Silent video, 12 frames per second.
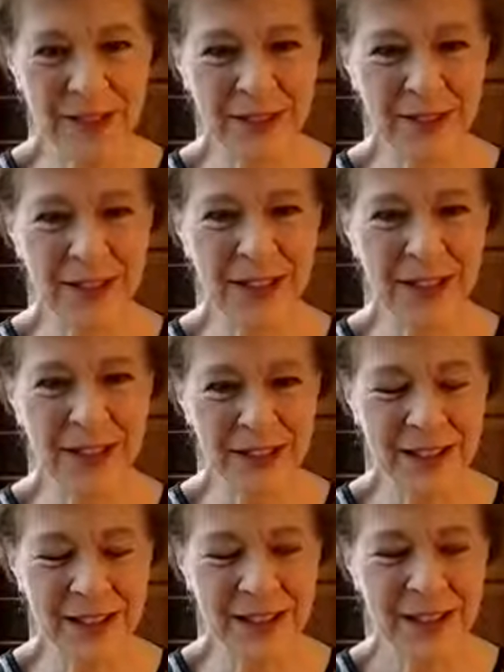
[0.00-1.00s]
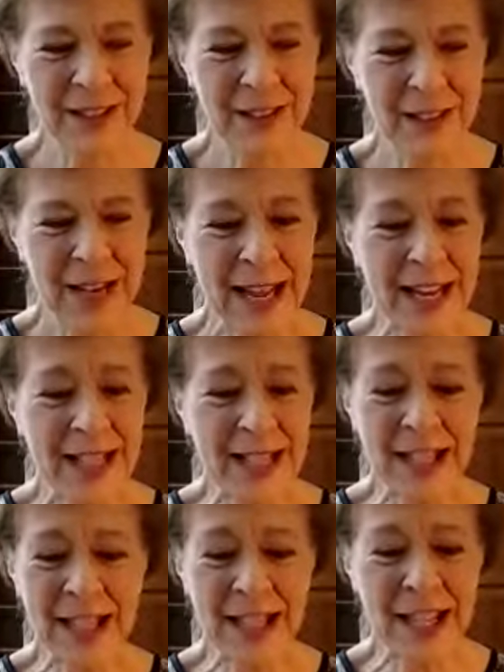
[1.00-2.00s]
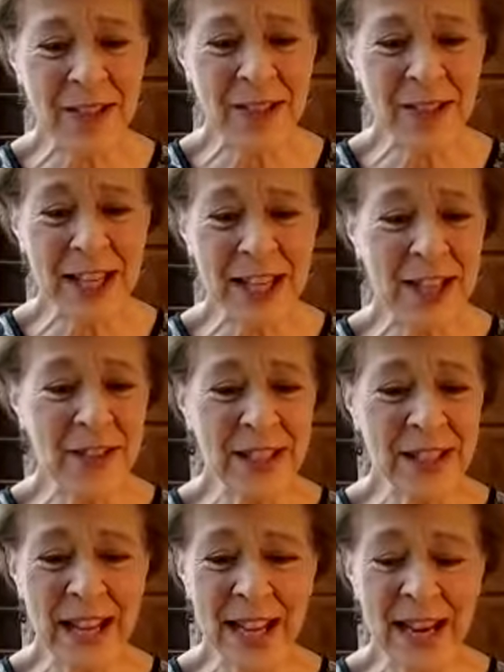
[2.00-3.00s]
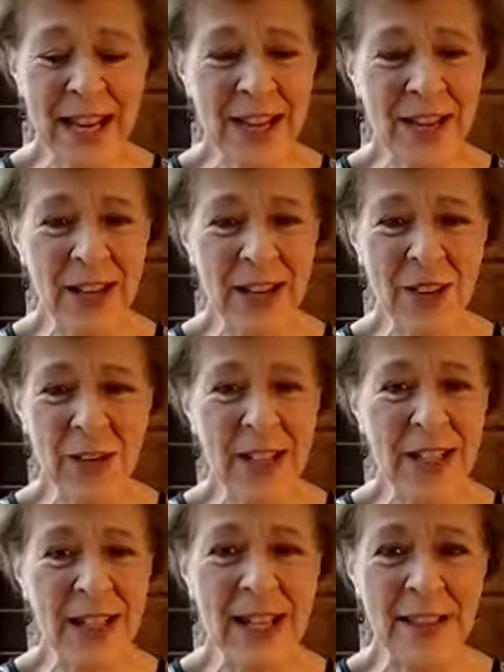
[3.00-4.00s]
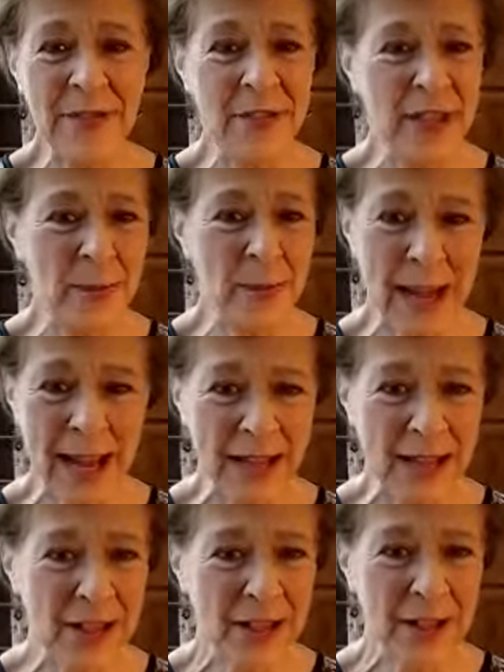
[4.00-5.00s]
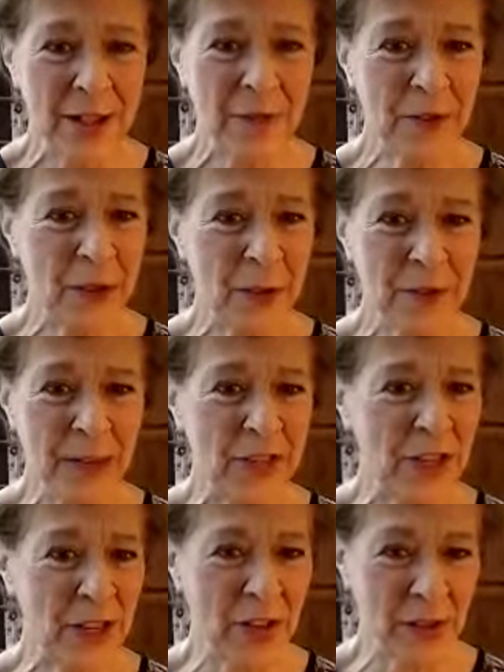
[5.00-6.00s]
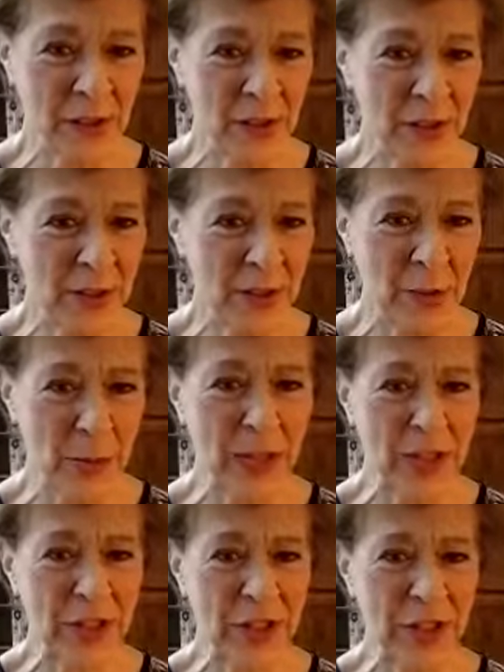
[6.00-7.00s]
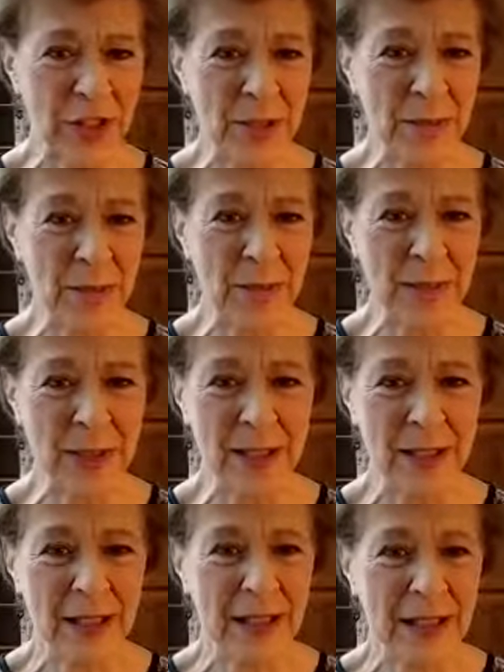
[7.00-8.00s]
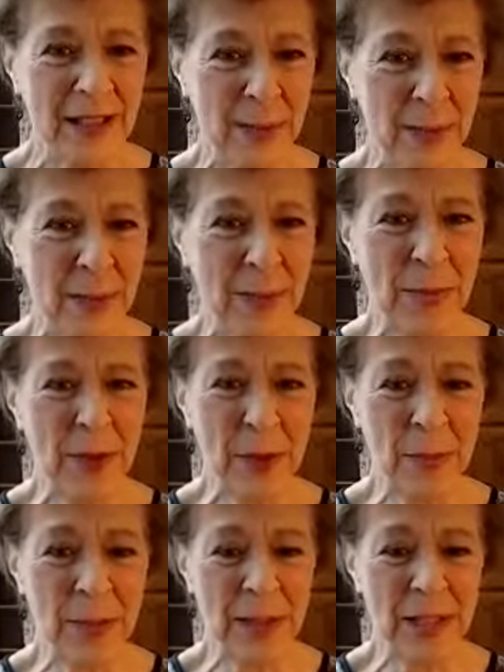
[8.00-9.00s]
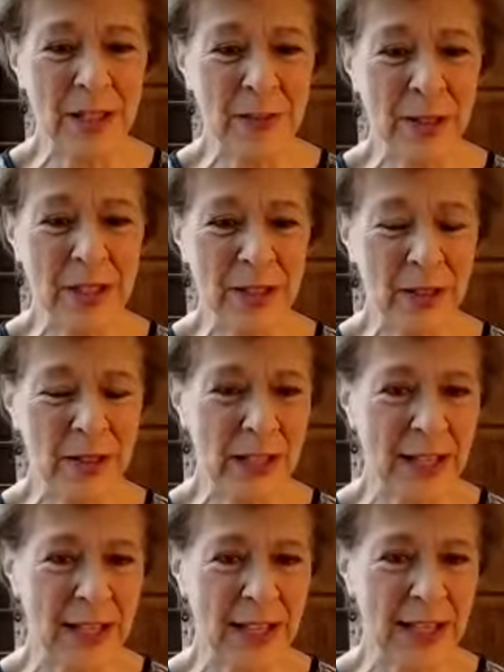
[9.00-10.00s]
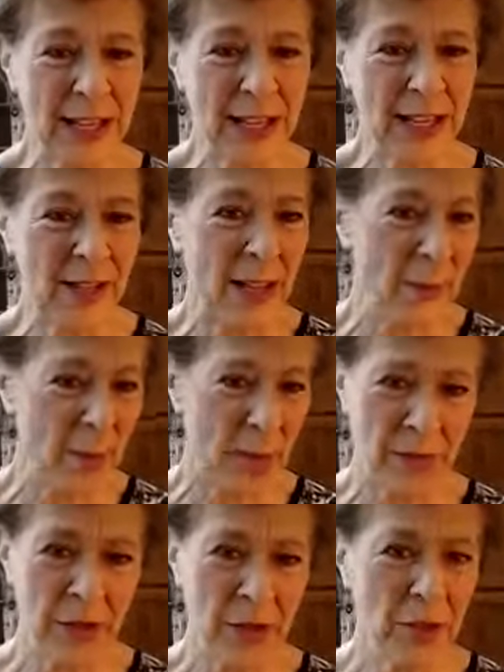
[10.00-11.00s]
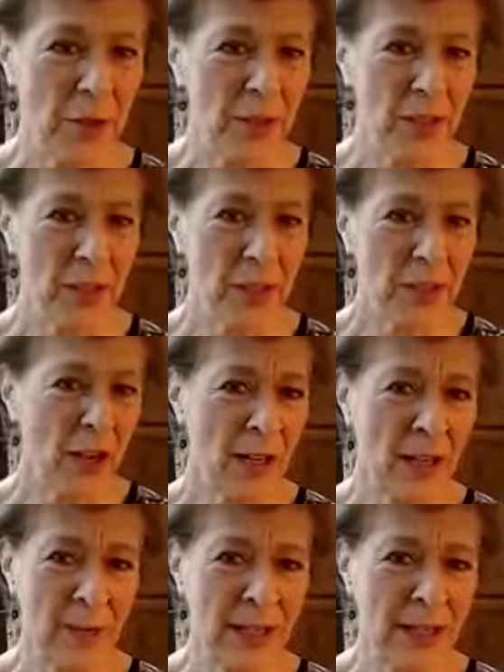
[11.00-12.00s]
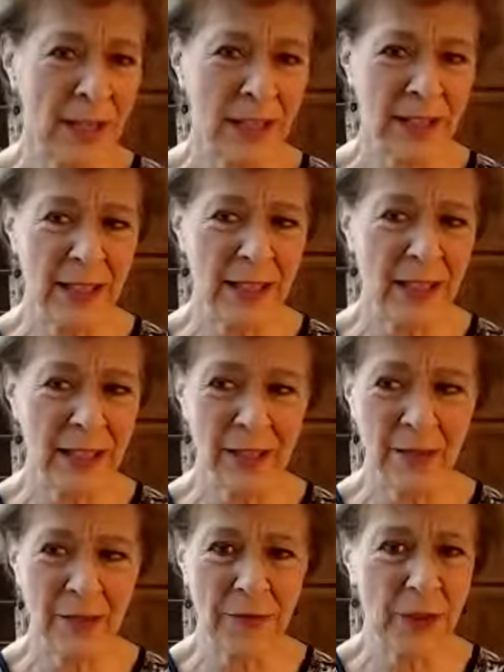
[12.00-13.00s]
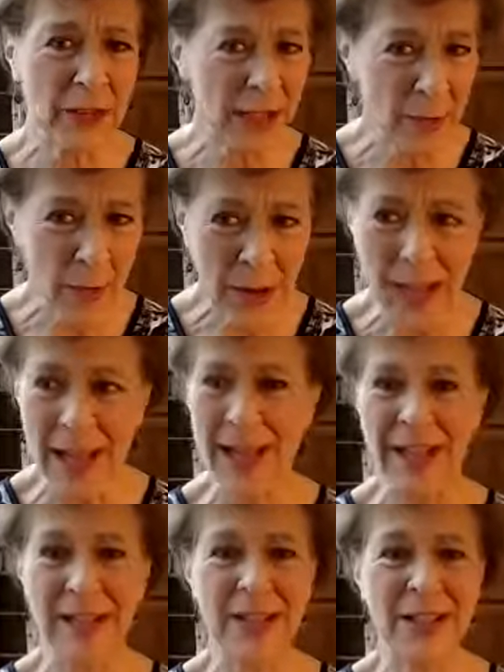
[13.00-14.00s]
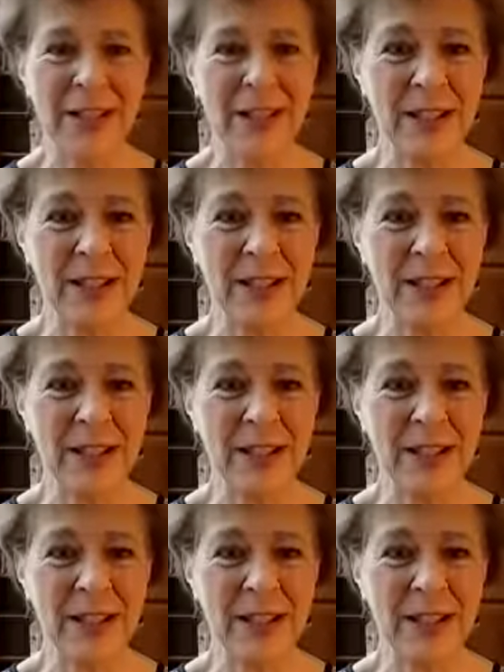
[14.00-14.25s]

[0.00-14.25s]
And it's a give and take, and you need to get feedback from each other in the relationship, and let people know when there's things that bother you, and talk about it in a friendly way. Just